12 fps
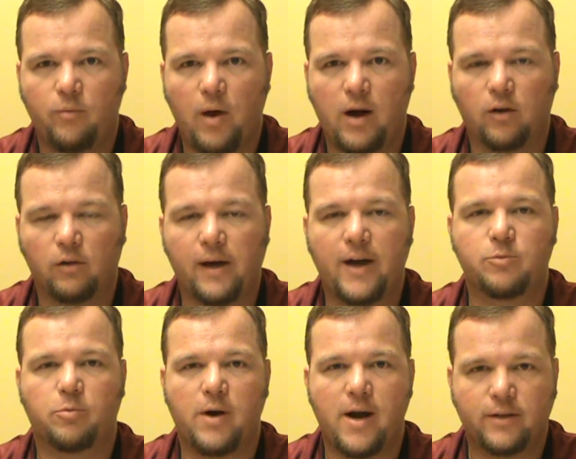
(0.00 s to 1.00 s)
had our
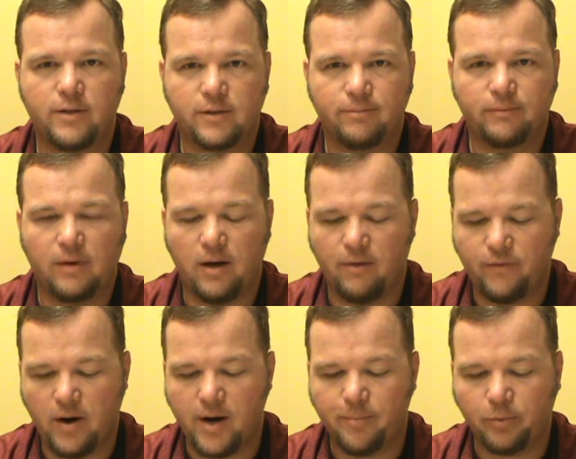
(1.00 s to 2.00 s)
last practice.
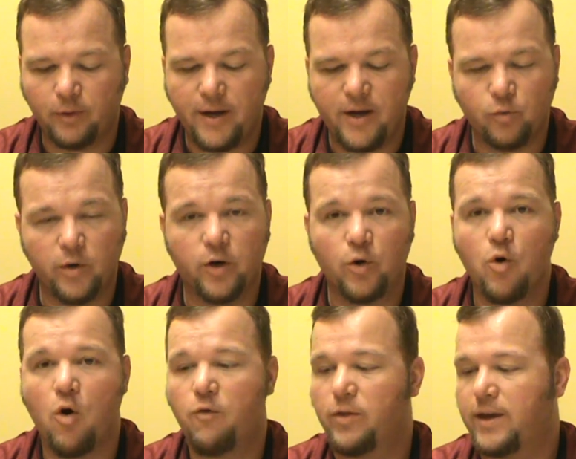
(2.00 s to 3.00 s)
Very pleased. We
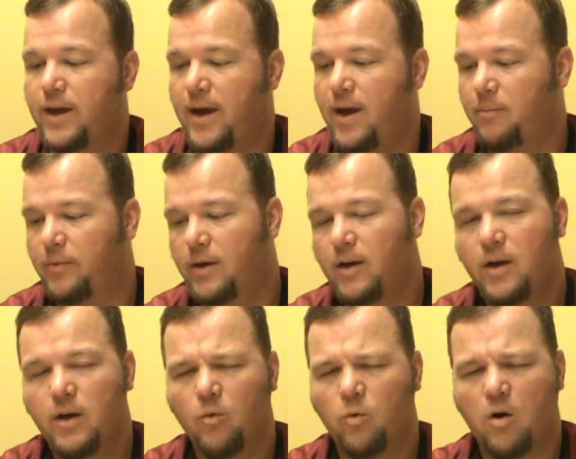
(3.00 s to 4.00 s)
grew over the camp.
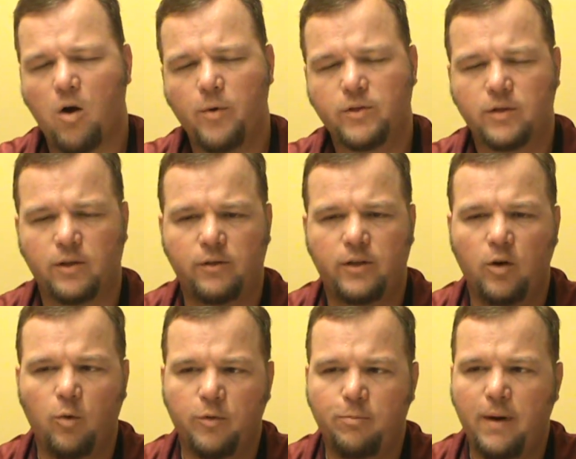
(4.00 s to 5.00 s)
We're always going to
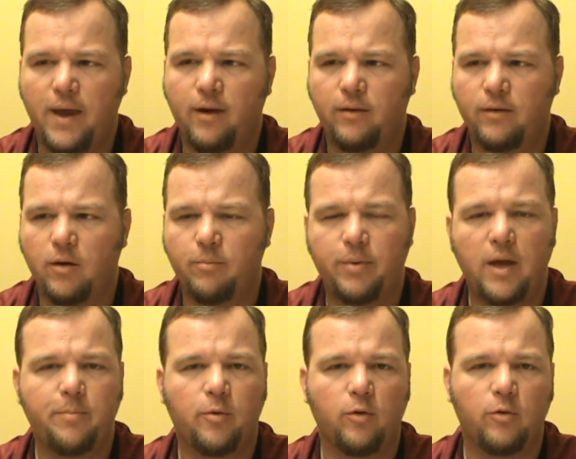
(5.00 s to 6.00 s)
deal with banged up
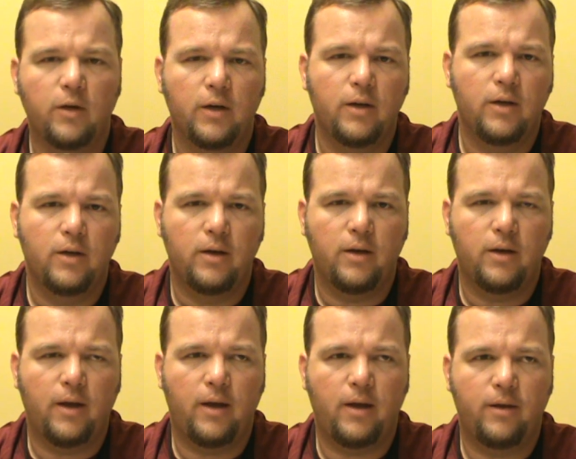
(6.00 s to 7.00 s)
people
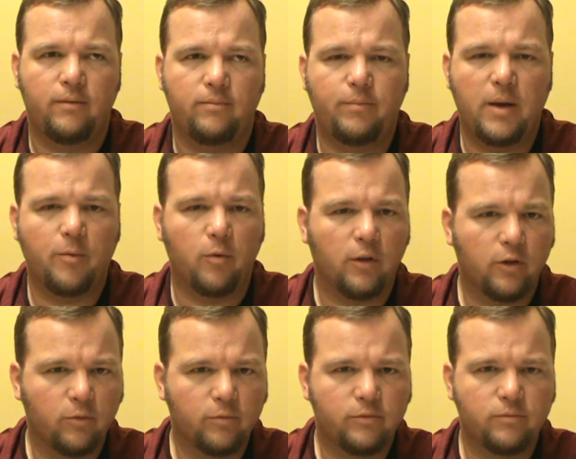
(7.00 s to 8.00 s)
and people with
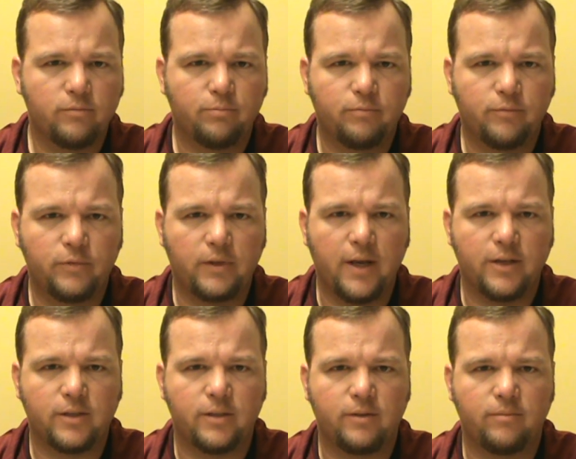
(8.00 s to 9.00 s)
little
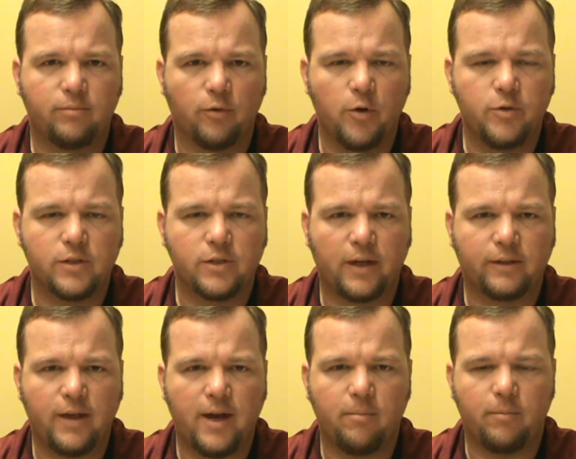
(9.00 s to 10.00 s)
dinks and bruises like
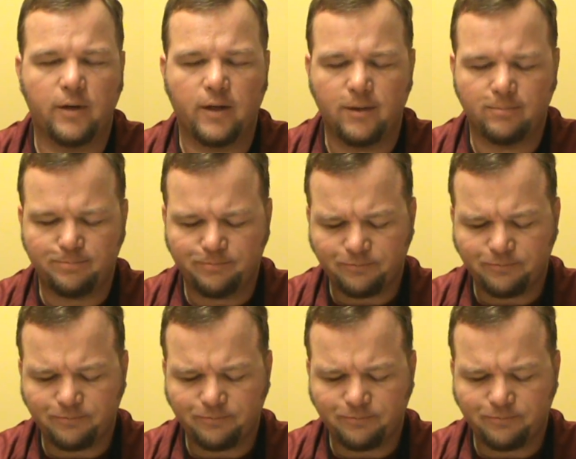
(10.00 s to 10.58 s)
that, but